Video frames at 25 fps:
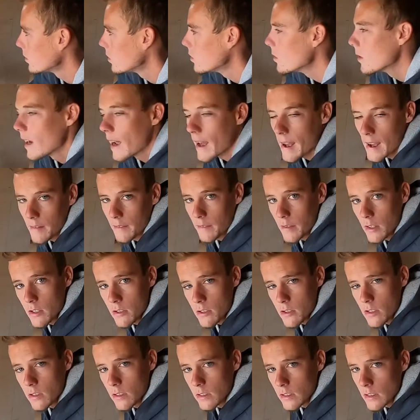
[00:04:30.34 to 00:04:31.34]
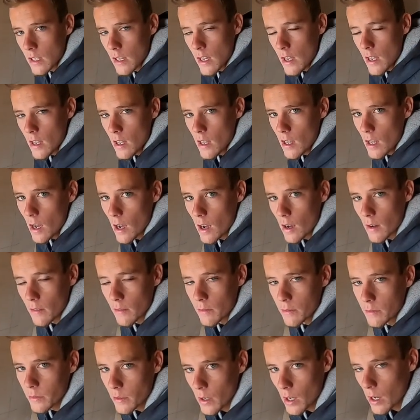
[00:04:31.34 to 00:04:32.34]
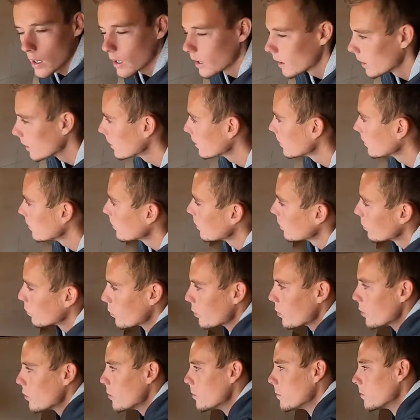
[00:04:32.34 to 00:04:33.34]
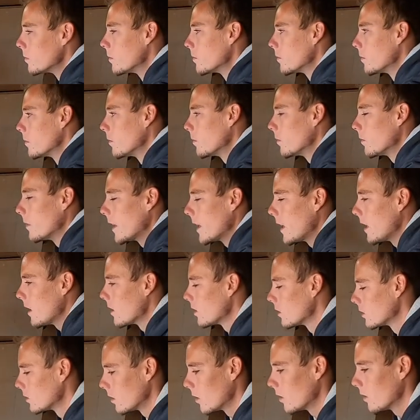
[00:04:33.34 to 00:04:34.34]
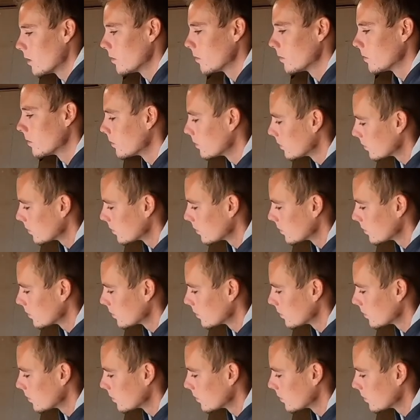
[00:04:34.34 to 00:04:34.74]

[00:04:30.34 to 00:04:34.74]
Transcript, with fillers: two and a half inches of uh, room here. So